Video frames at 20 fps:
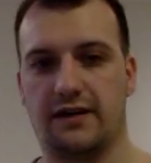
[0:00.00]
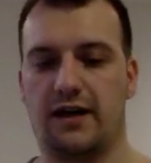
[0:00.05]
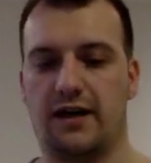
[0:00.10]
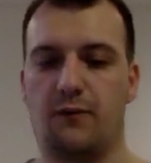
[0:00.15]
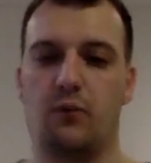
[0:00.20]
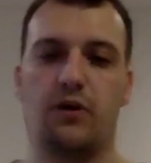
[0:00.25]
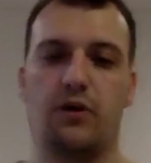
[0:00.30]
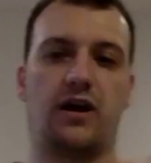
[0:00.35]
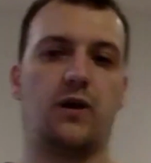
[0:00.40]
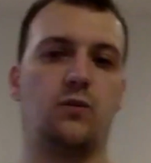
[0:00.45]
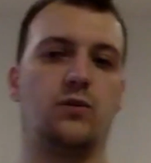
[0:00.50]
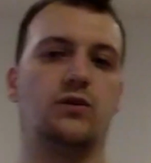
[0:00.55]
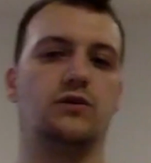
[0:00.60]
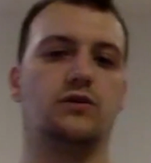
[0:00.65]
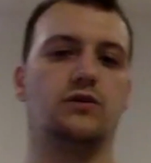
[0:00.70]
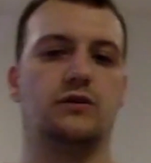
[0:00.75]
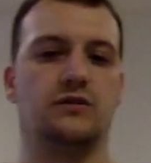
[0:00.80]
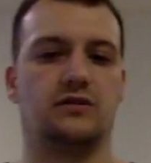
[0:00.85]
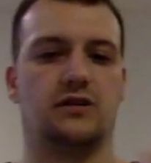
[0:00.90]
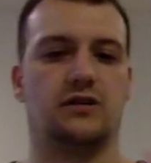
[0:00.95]
What I will do
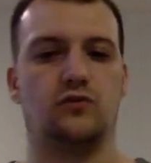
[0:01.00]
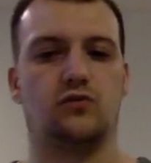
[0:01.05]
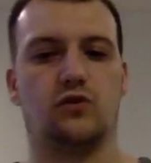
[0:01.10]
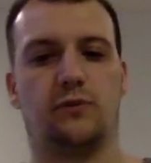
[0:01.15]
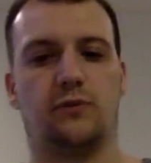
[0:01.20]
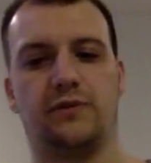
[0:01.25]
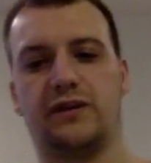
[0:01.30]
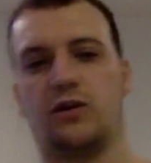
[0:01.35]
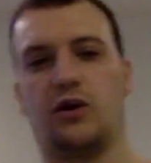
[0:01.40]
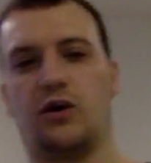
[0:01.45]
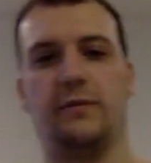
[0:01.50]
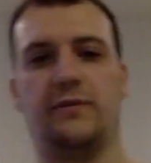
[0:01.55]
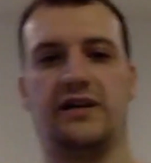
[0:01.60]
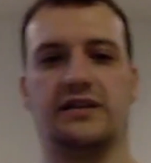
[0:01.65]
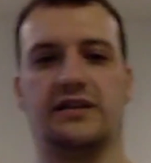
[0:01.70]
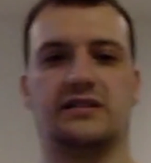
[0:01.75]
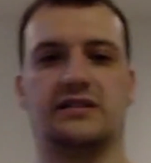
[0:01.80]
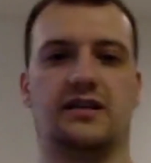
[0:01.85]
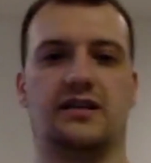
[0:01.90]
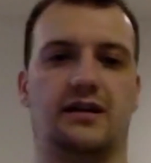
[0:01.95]
is I'll drop in the
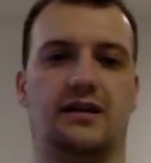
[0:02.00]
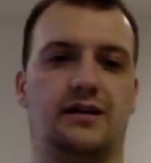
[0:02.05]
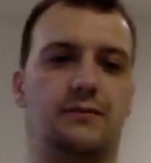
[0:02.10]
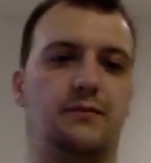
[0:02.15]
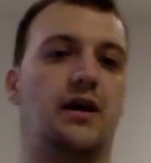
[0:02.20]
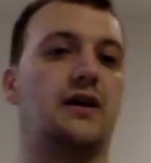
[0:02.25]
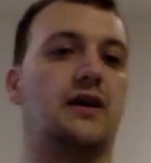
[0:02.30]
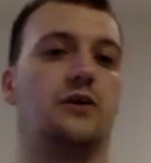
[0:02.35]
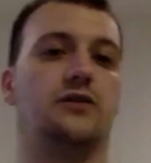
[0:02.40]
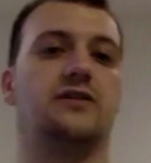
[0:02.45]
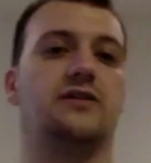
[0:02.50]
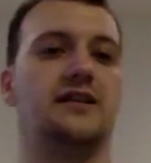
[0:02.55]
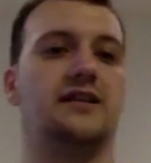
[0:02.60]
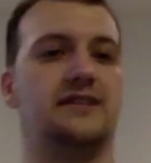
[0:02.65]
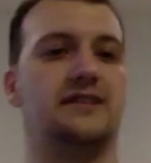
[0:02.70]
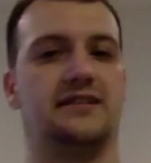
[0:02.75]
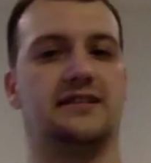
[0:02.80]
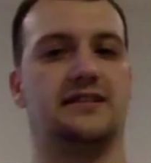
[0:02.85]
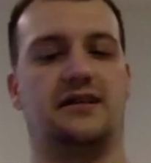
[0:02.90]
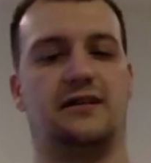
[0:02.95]
comments my contact
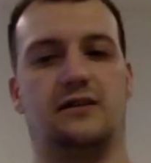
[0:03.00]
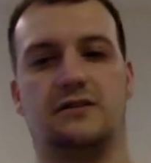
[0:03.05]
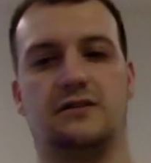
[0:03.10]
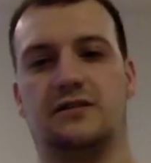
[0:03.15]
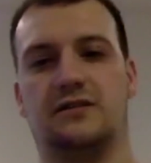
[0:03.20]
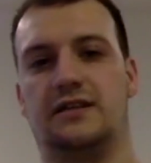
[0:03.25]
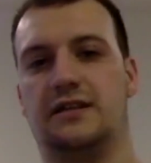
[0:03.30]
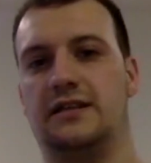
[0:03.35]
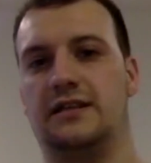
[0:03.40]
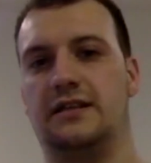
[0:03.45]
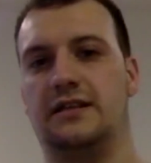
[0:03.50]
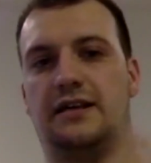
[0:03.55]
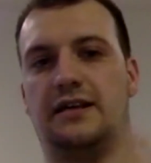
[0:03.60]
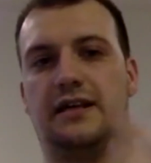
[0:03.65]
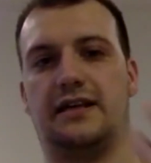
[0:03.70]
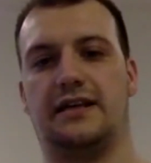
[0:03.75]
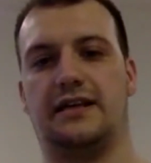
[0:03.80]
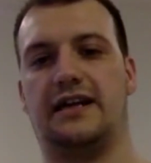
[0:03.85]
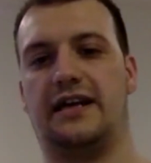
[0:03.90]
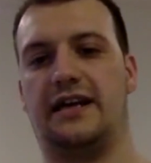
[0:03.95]
details.
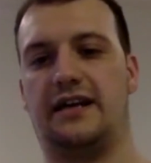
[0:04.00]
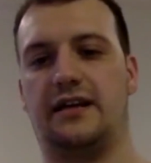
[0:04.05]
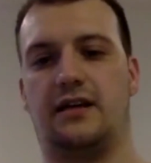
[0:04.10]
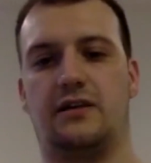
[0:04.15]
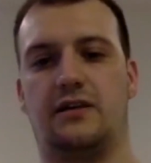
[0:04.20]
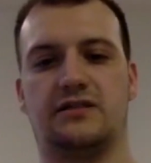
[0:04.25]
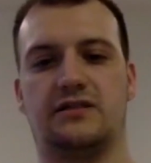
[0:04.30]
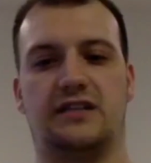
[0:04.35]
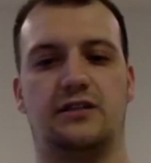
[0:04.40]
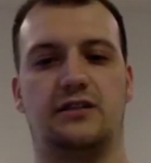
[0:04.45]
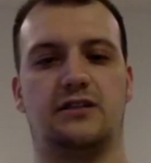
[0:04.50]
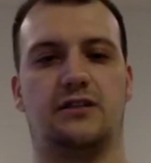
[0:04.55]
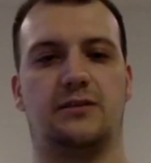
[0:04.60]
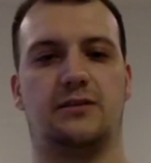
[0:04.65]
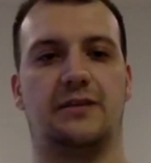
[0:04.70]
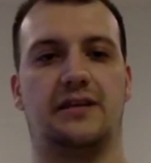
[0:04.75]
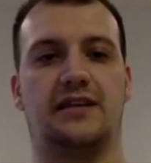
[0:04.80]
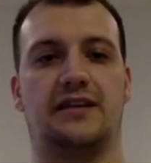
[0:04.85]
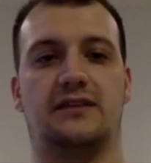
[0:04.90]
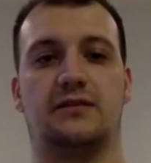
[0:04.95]
Again, I'll send you some
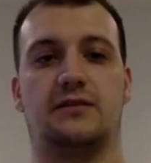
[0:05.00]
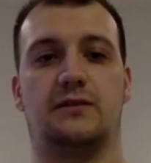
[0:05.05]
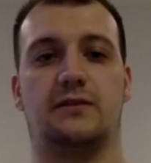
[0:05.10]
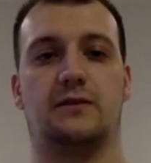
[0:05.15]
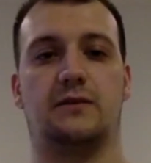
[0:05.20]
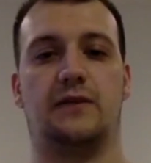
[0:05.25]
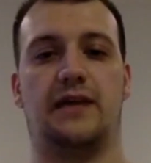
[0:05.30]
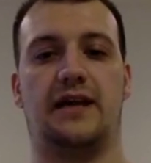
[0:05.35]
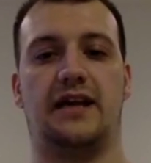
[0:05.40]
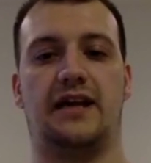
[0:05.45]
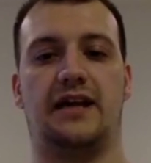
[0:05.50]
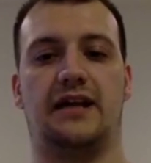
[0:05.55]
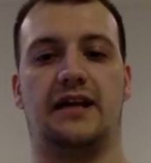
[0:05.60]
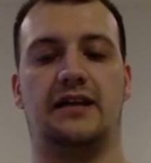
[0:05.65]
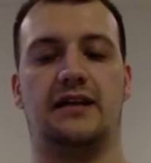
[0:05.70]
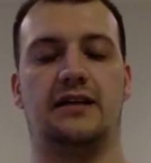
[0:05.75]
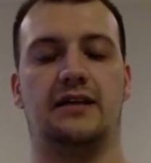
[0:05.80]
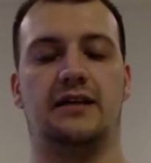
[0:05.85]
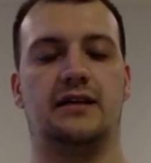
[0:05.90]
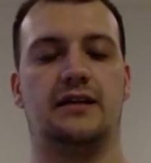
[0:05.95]
links to a
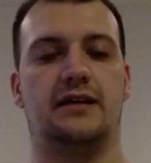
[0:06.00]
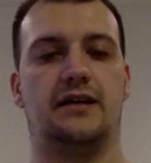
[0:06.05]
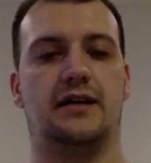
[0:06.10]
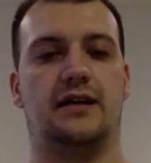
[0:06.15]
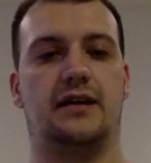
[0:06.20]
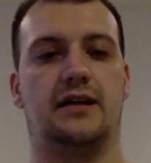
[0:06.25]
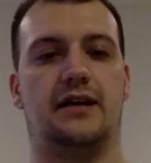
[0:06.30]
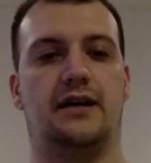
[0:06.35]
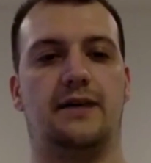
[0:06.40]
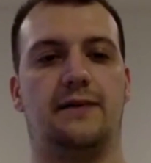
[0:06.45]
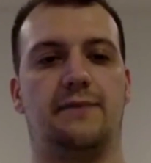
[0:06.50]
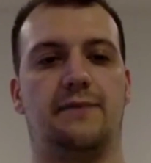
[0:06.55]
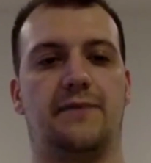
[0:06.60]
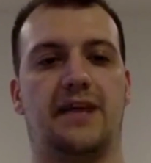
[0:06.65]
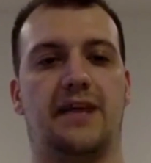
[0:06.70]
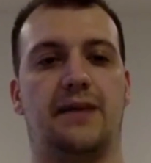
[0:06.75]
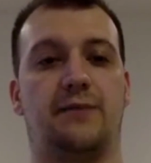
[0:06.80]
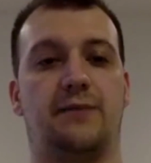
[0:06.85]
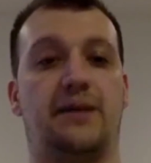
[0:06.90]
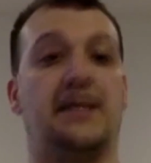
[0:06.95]

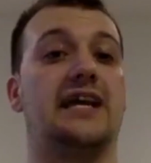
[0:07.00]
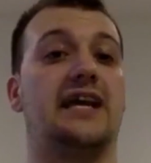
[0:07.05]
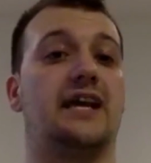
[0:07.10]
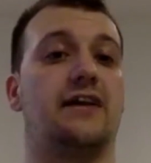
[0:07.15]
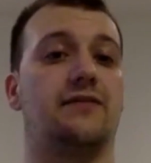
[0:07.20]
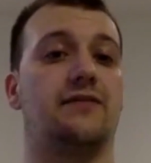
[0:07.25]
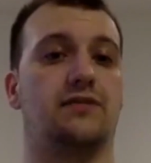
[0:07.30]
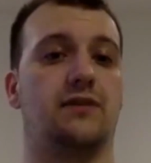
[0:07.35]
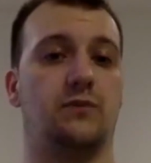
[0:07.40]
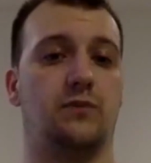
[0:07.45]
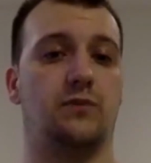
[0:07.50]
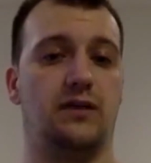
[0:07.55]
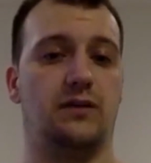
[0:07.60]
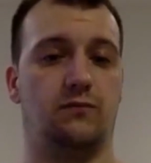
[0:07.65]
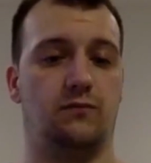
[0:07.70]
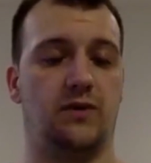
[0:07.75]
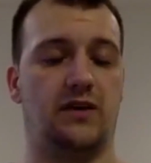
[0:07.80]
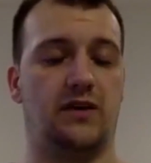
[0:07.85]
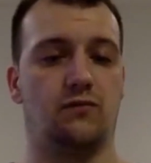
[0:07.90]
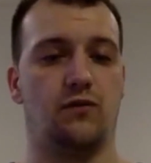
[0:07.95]
PDF that we
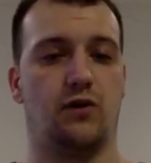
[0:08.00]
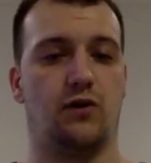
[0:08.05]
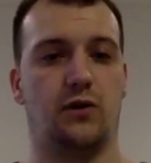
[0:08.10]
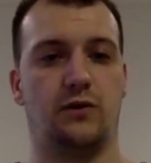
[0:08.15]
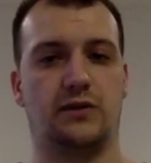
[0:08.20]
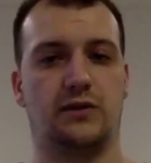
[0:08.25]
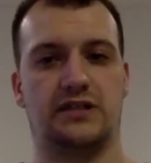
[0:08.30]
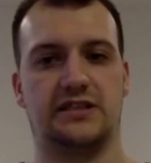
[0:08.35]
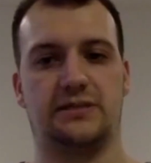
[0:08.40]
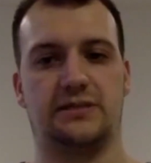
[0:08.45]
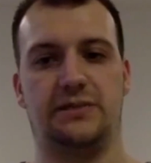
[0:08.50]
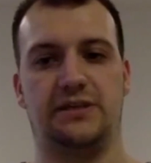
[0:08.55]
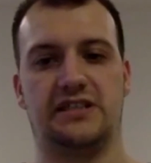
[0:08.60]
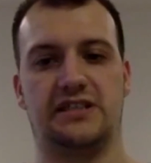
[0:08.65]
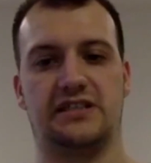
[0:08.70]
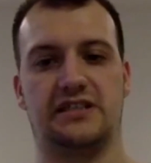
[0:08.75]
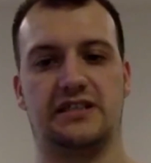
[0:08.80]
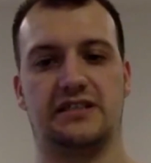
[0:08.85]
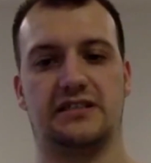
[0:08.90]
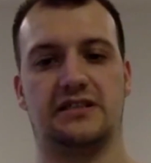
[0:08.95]
wrote as a
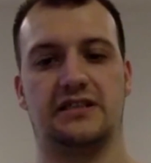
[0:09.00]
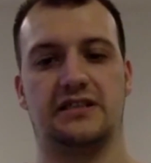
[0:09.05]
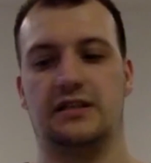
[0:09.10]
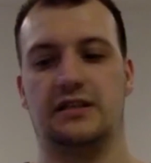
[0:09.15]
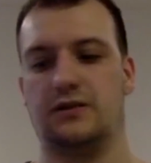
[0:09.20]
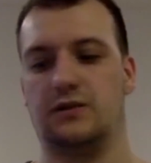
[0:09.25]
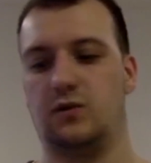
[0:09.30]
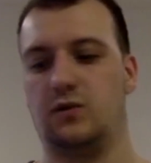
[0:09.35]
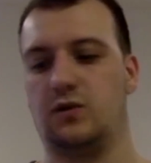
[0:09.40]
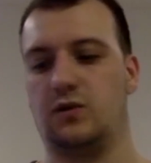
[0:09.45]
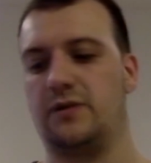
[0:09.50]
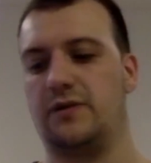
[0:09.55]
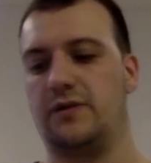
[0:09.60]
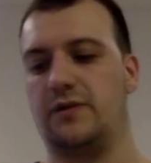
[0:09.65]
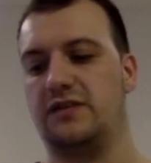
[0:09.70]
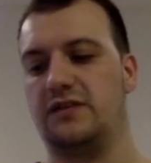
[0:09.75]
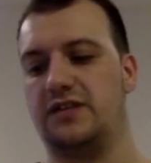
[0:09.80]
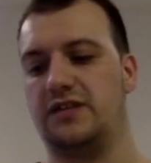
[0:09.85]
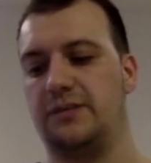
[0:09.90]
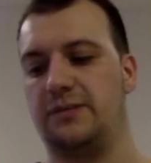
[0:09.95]
business talking about
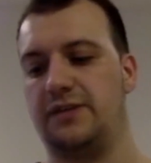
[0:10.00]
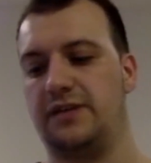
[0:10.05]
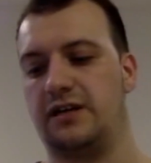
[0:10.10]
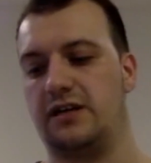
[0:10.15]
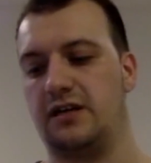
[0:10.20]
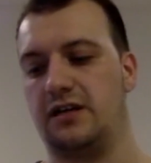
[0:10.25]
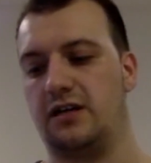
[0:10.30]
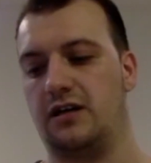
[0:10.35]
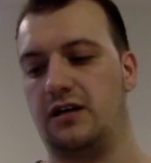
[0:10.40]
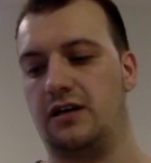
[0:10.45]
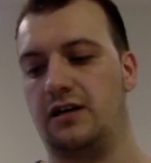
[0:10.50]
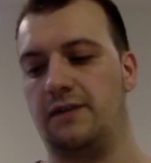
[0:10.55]
GDPR